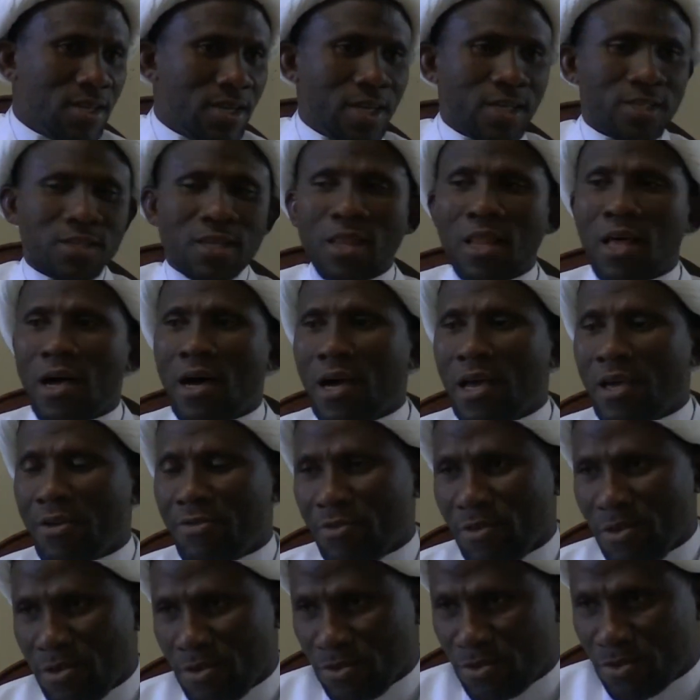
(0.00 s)
is
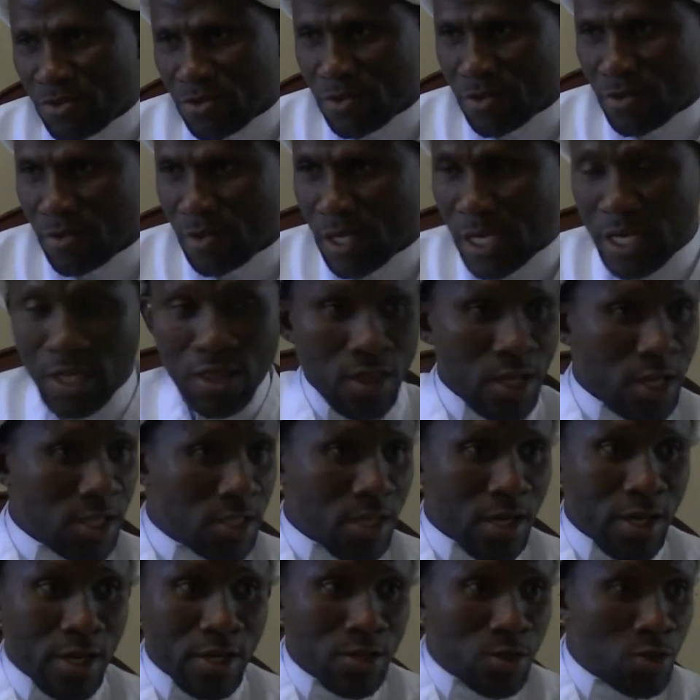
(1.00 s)
life also. And
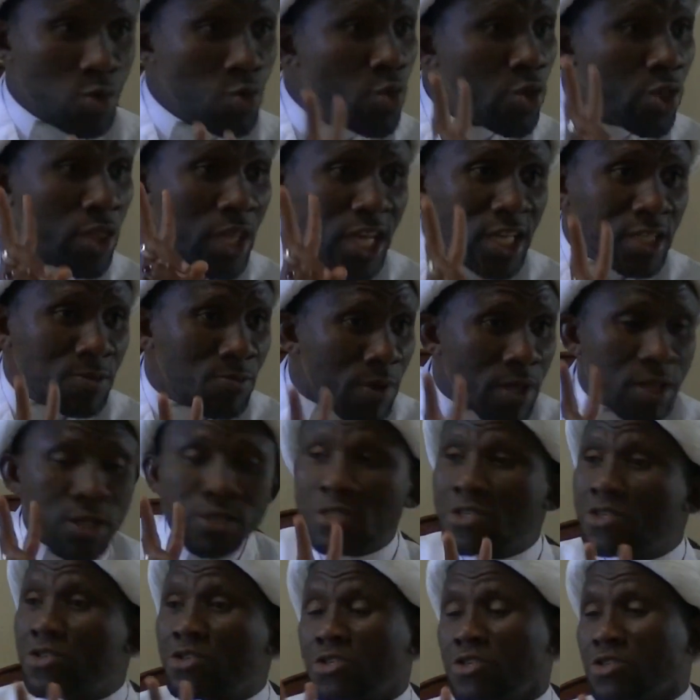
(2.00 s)
these are two things,
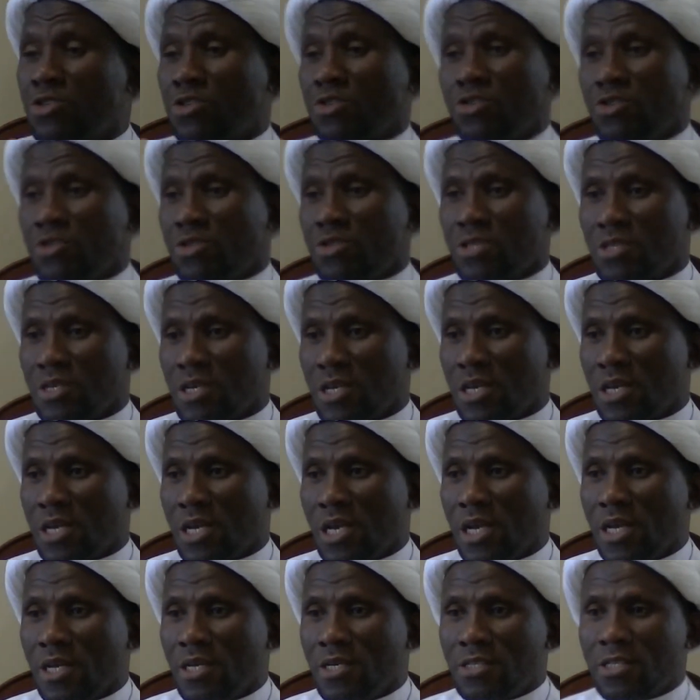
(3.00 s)
brothers and sisters,
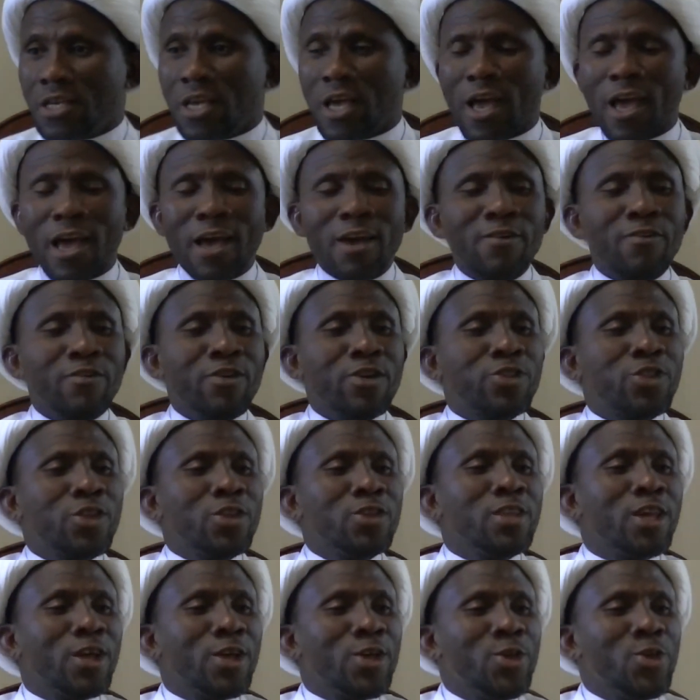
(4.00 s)
See,
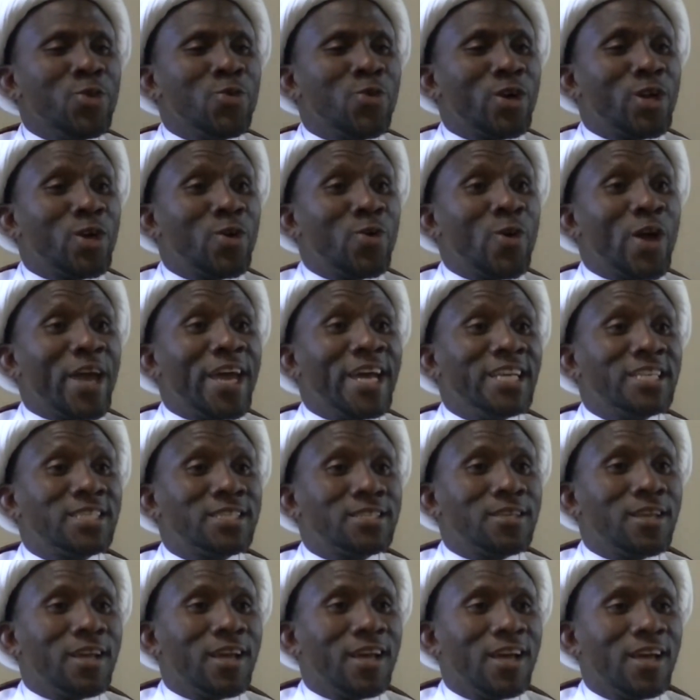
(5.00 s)
everything that you want to
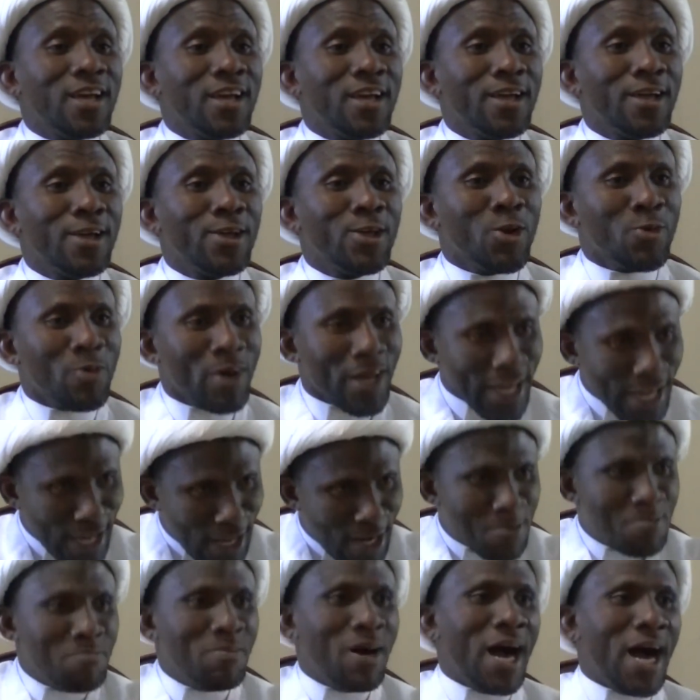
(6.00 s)
waste, you may
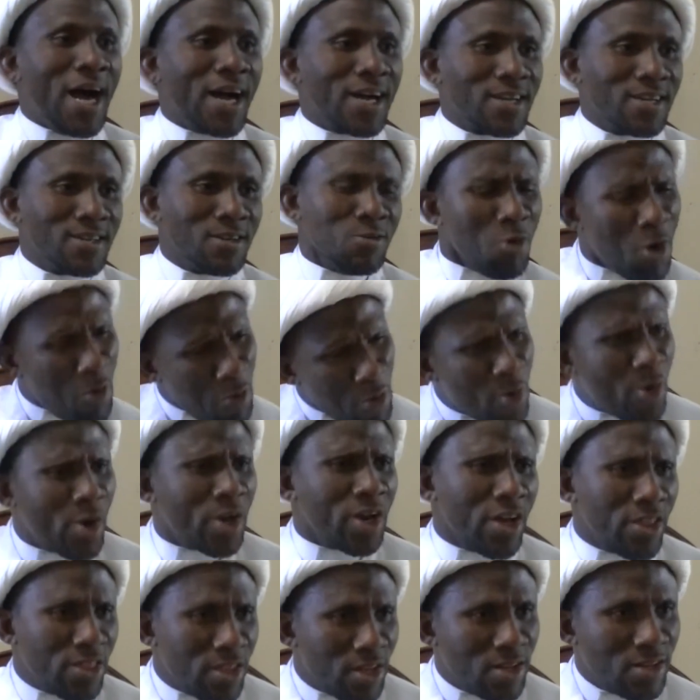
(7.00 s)
get it back. One
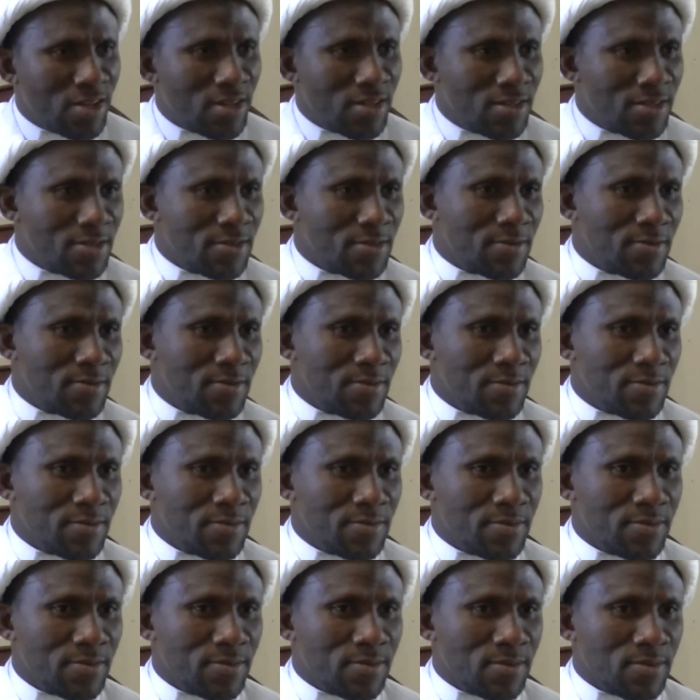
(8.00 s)
one.
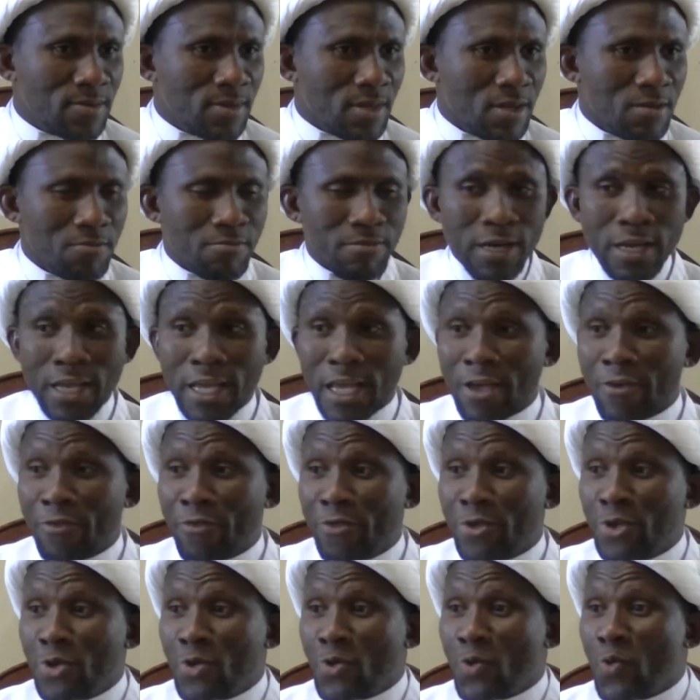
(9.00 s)
But if
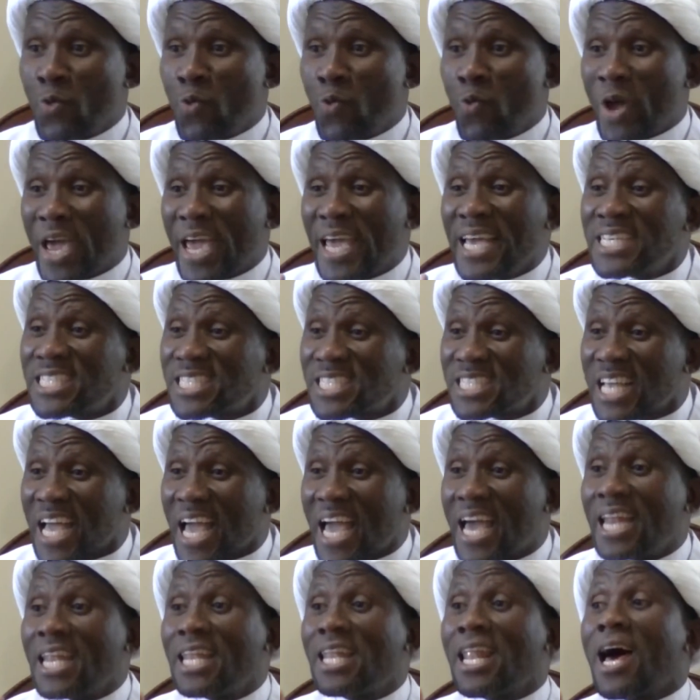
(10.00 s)
you waste
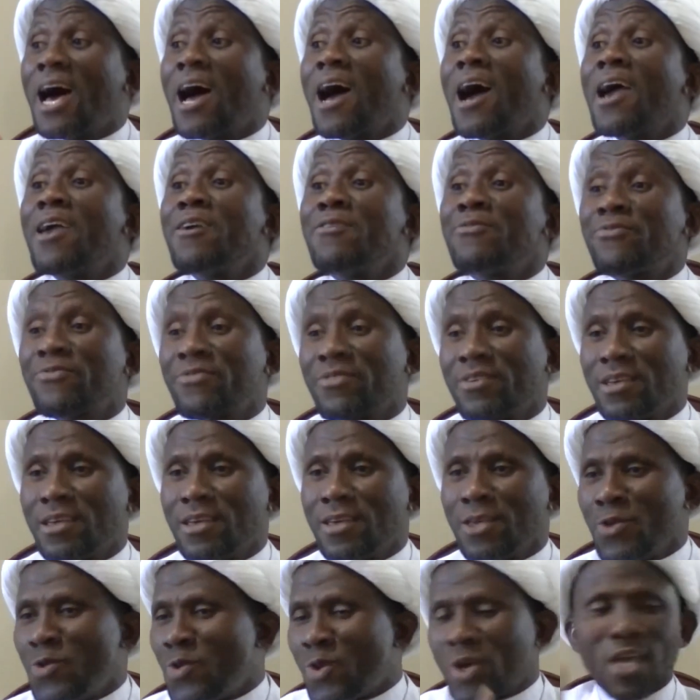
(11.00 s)
a life,
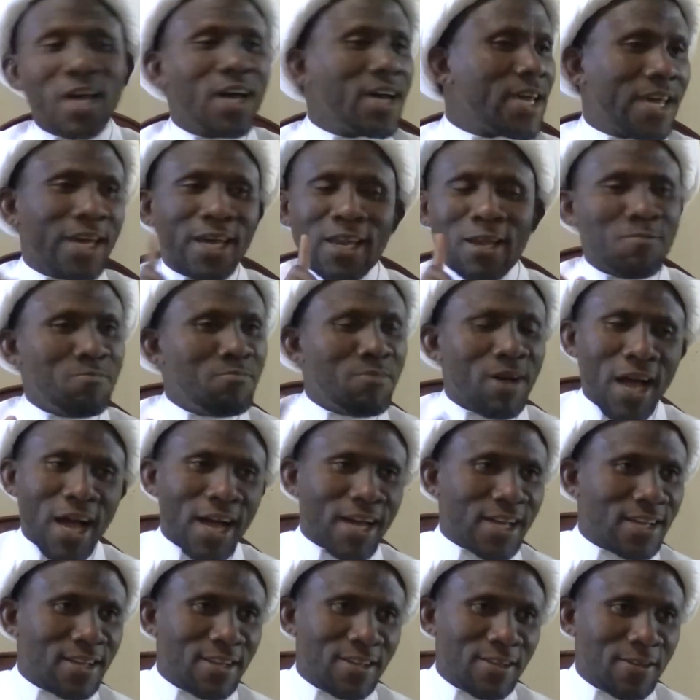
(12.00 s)
you can't get it back.